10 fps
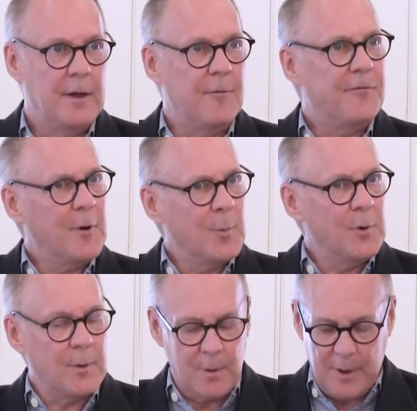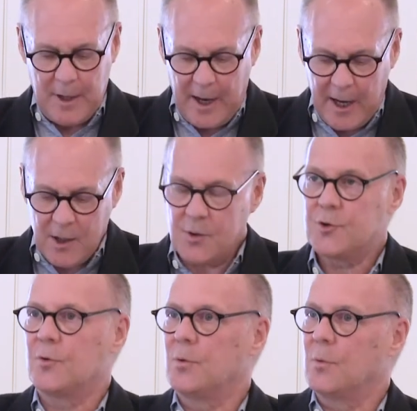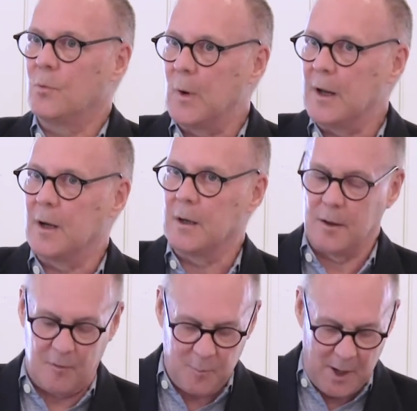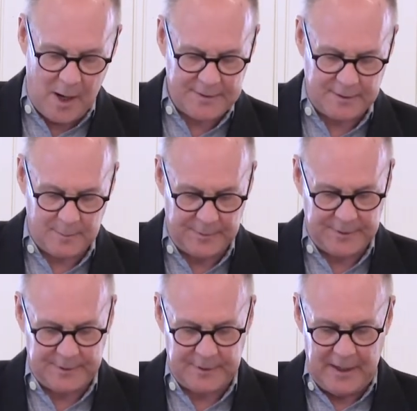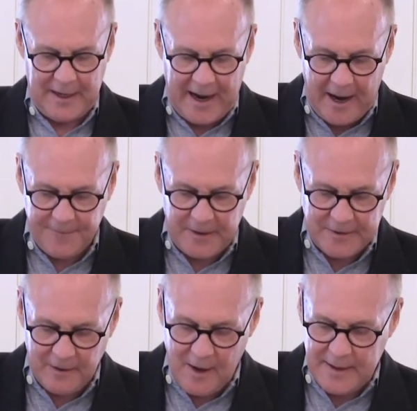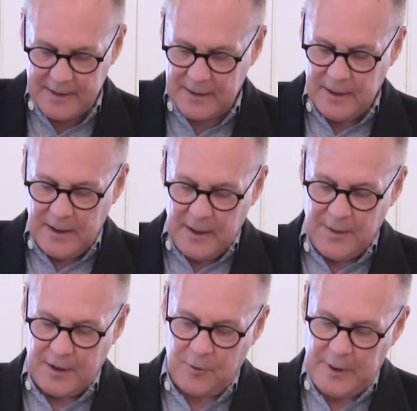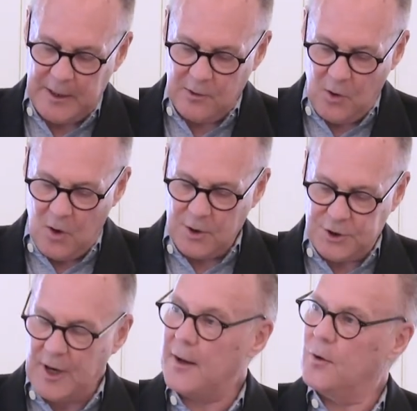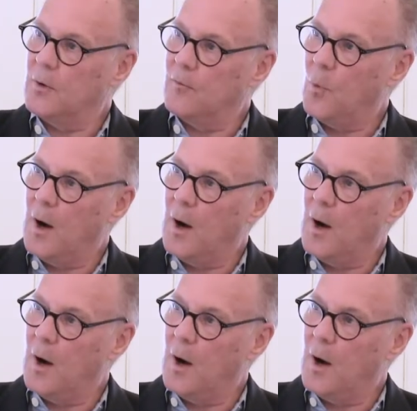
Ephemeral angel wing of blossoms, half as light in the green long shadow of